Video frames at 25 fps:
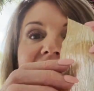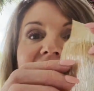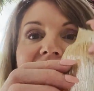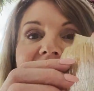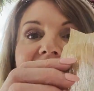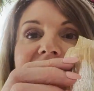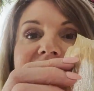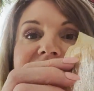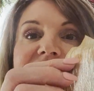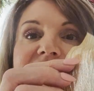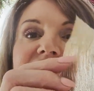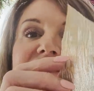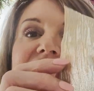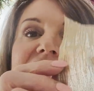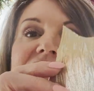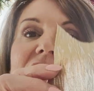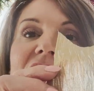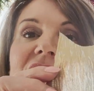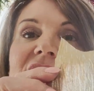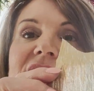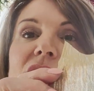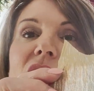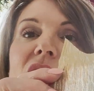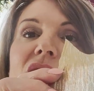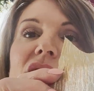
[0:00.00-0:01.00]
it's
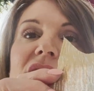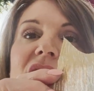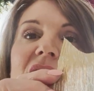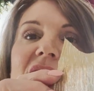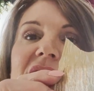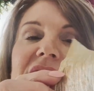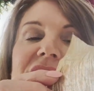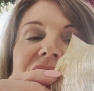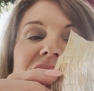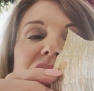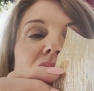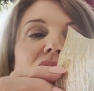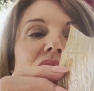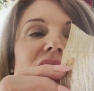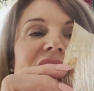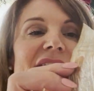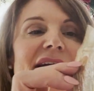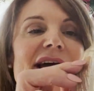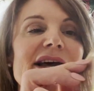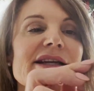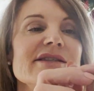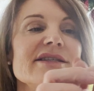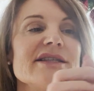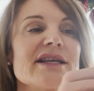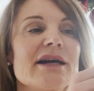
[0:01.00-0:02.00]
kind of an
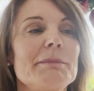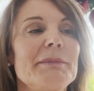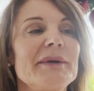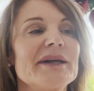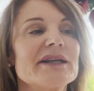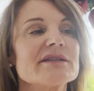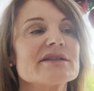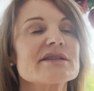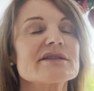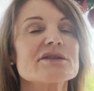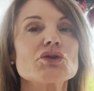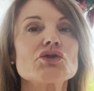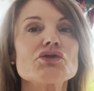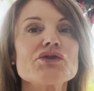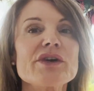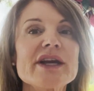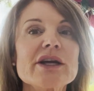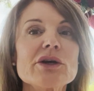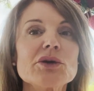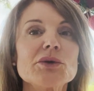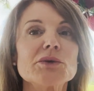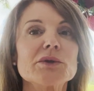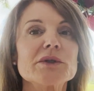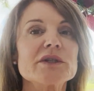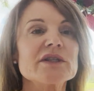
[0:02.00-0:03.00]
organza, but it's
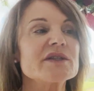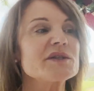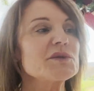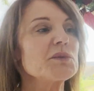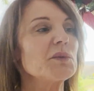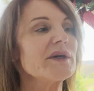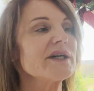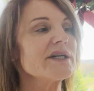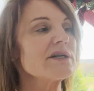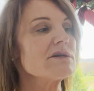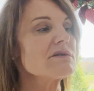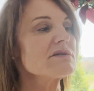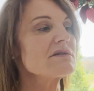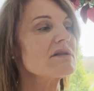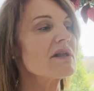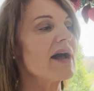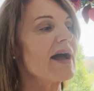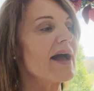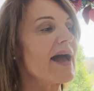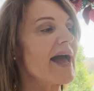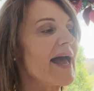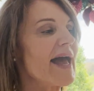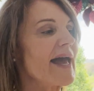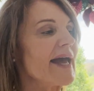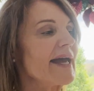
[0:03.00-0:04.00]
crinkled as well,
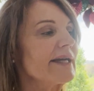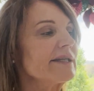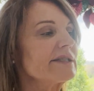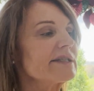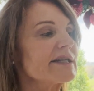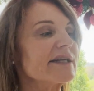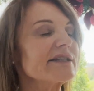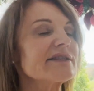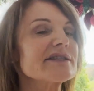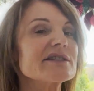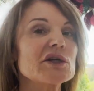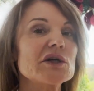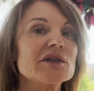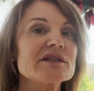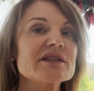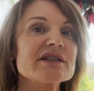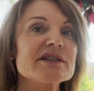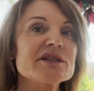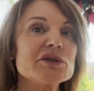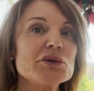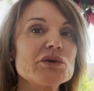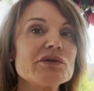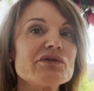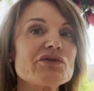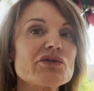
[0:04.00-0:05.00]
and it's got
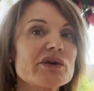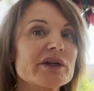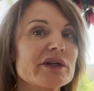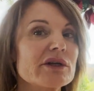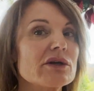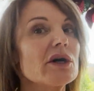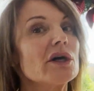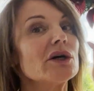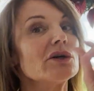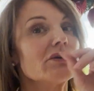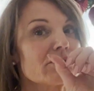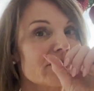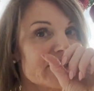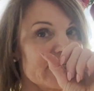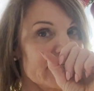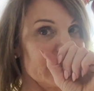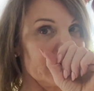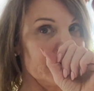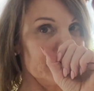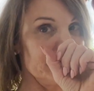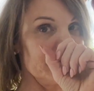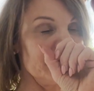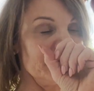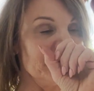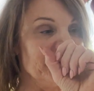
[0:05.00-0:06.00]
silver and gold in
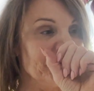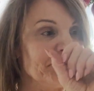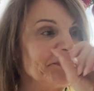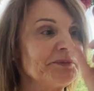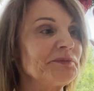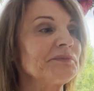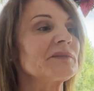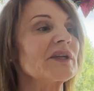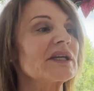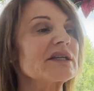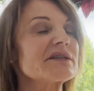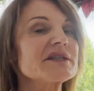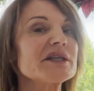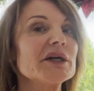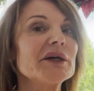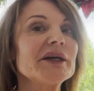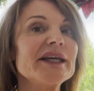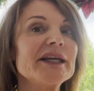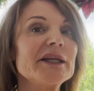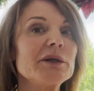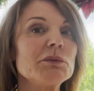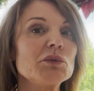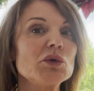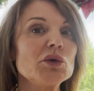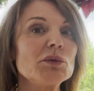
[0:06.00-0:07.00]
it. So
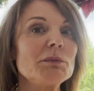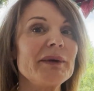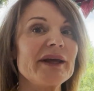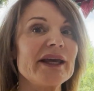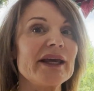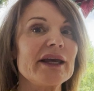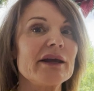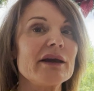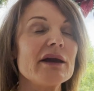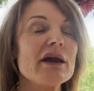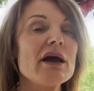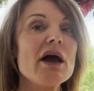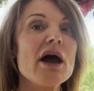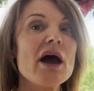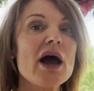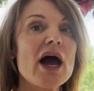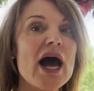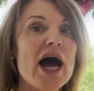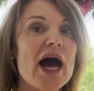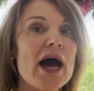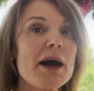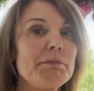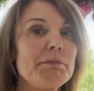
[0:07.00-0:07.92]
it will be a